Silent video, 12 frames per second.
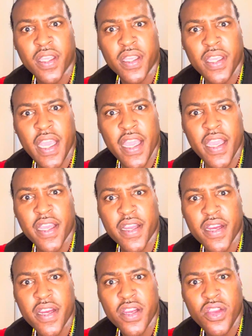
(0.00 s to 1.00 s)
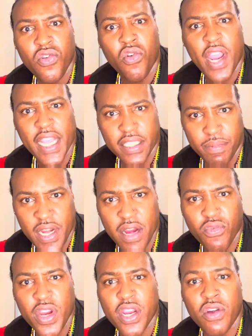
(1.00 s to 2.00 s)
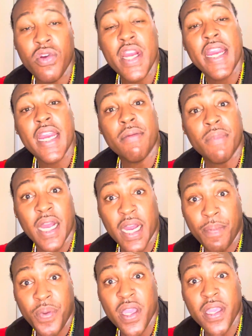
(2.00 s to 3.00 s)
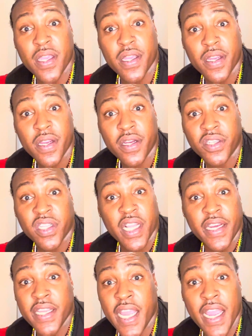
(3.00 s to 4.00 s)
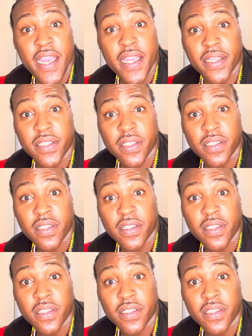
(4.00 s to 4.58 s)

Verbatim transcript: Yeah. You can catch some of that RICO, in my opinion. Just like the gangs.